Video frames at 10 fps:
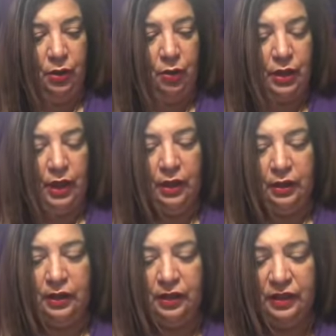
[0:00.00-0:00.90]
Okay,
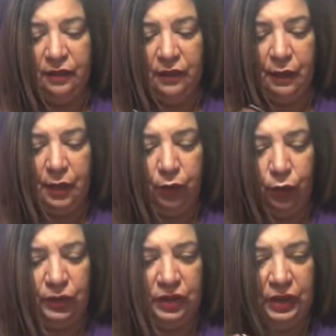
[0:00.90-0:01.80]
this is a very
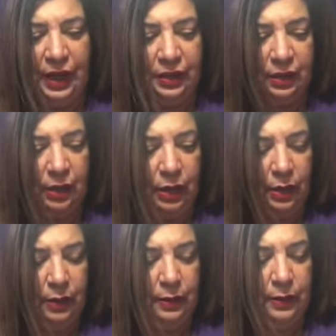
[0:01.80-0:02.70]
close net.
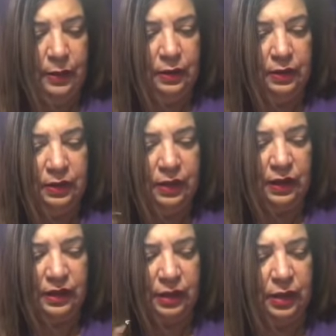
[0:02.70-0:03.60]
Uh,
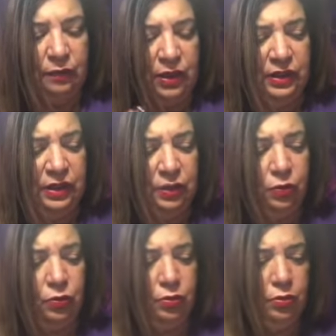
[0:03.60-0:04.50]
like if this is
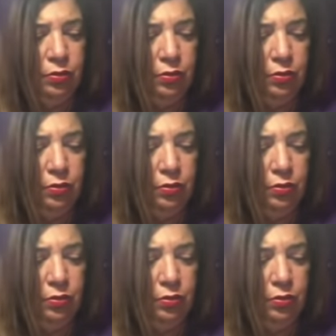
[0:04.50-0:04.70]
you,